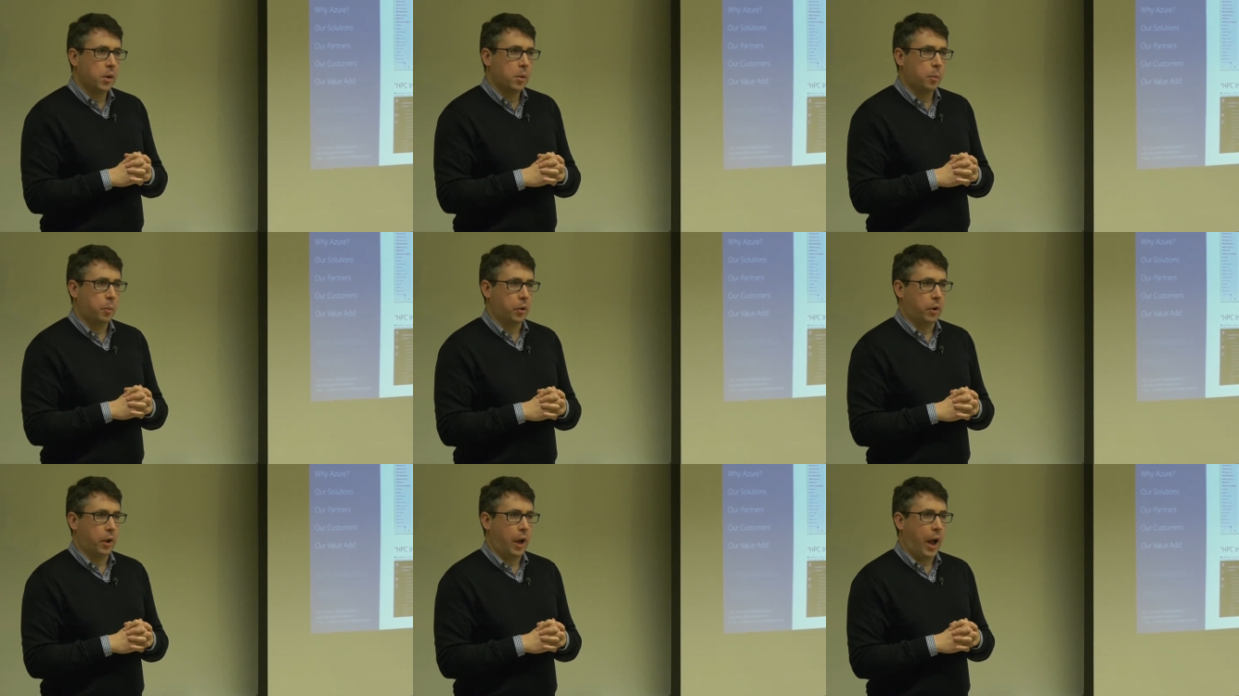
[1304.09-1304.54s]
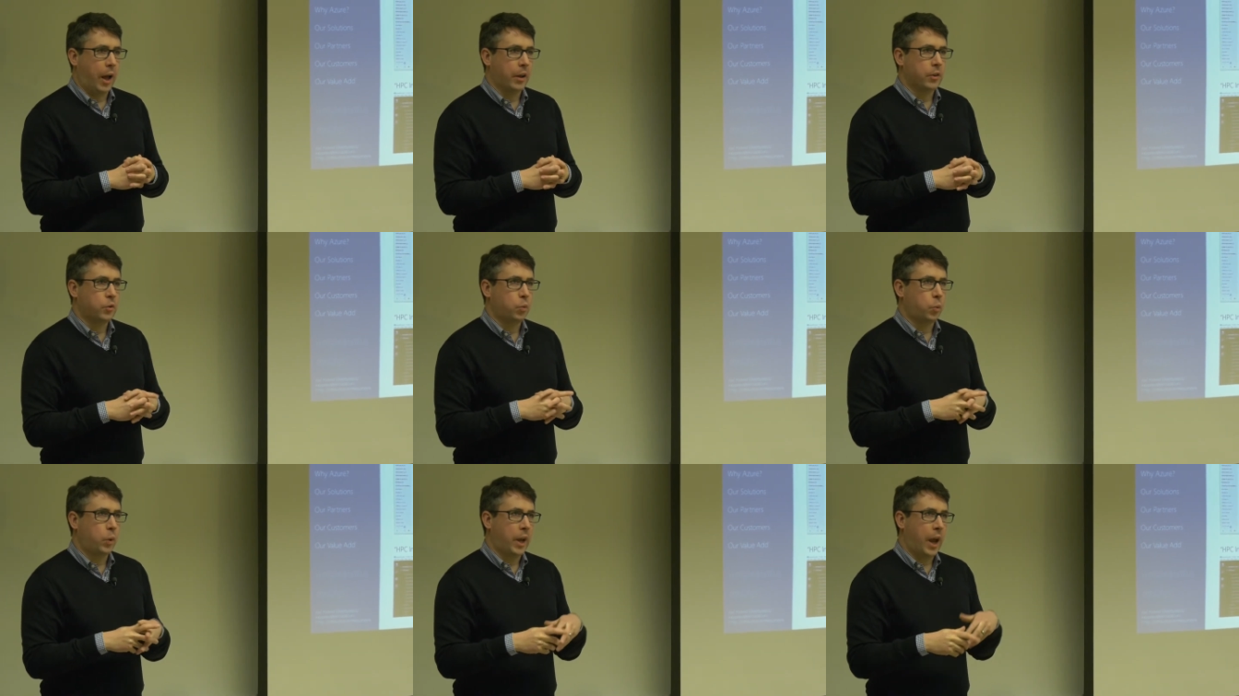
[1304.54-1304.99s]
But
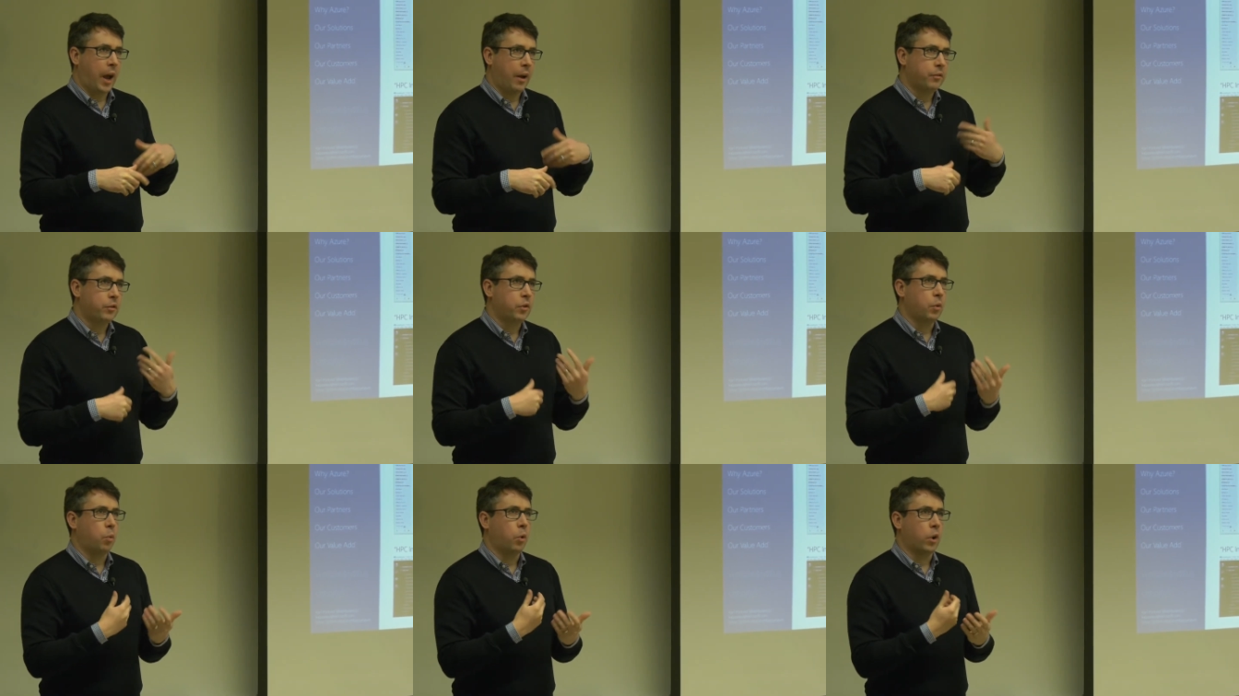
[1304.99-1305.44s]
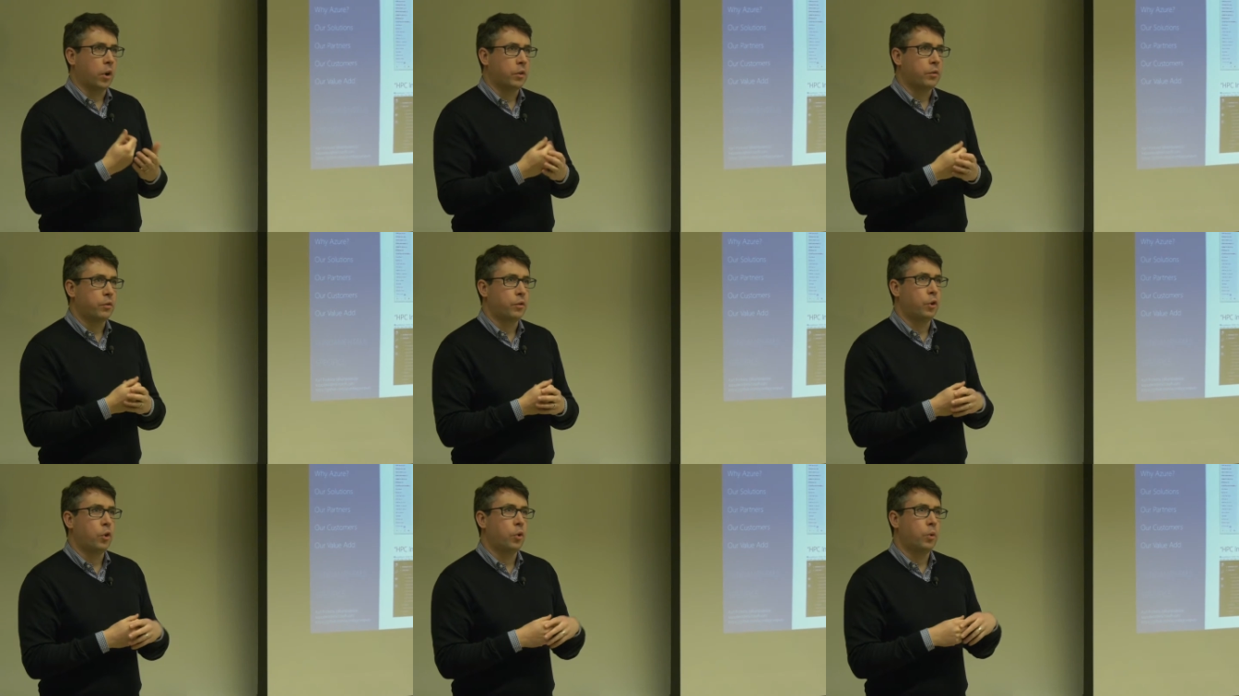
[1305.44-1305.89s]
as we have to work
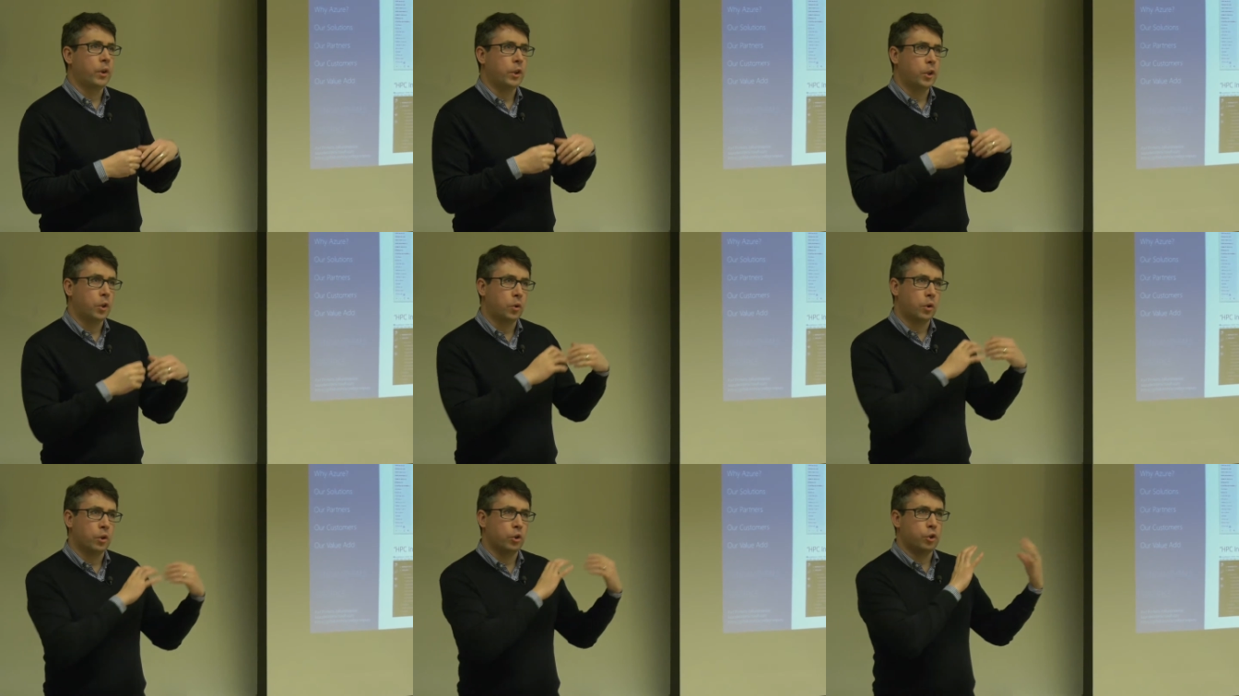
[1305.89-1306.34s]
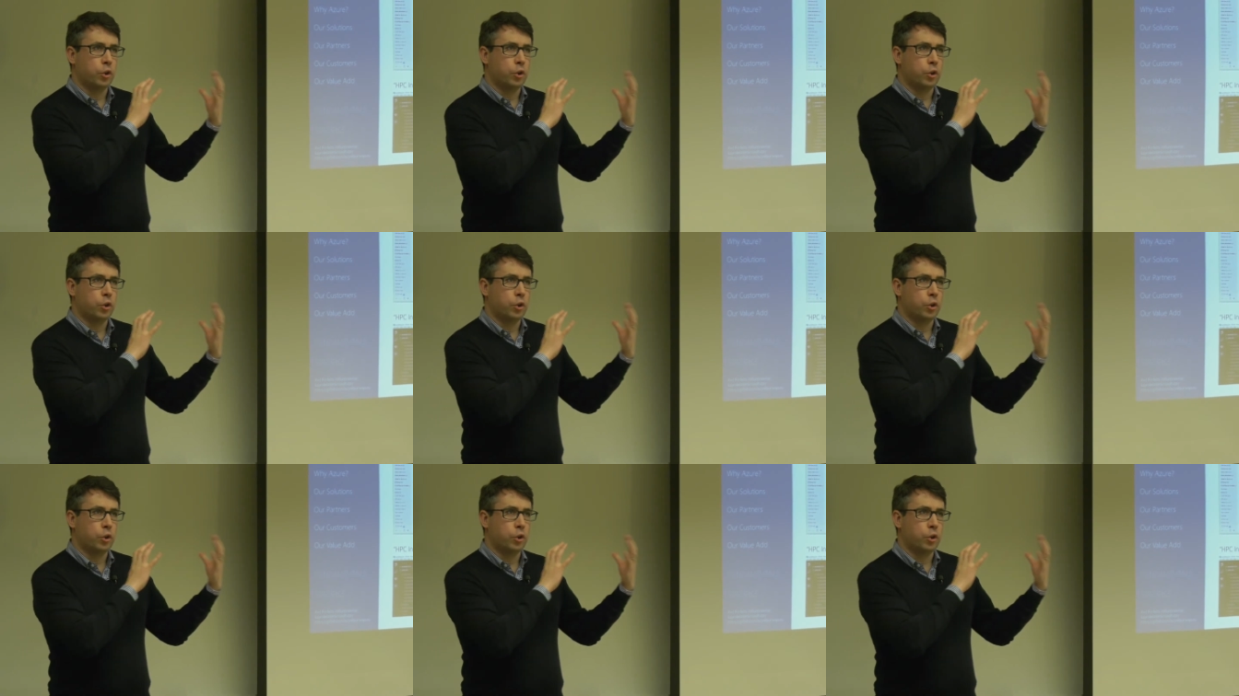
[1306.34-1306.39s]
through and you can